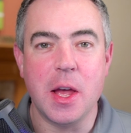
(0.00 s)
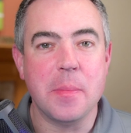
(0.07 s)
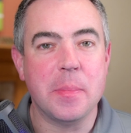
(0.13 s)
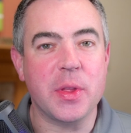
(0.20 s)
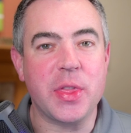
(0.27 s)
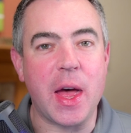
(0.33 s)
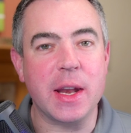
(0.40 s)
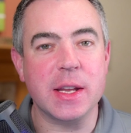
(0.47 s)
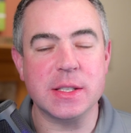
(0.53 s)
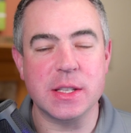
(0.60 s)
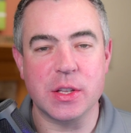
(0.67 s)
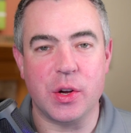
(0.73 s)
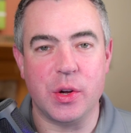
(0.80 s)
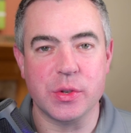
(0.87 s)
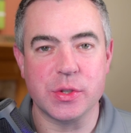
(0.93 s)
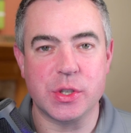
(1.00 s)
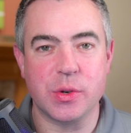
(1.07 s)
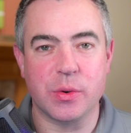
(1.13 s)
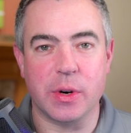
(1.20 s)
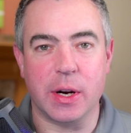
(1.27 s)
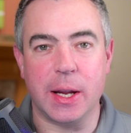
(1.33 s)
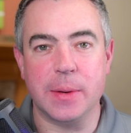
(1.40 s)
But that isn't the whole
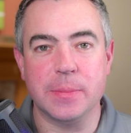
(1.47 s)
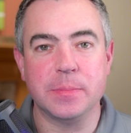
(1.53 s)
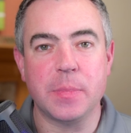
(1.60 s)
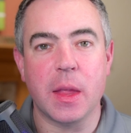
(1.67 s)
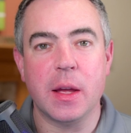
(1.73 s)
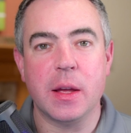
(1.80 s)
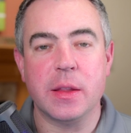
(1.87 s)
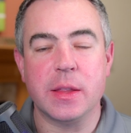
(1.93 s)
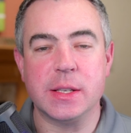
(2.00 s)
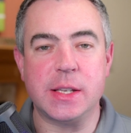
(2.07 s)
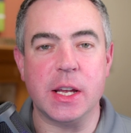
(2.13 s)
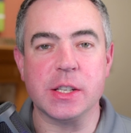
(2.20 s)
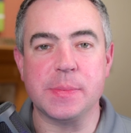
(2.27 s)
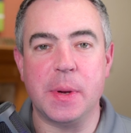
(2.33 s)
story. The sales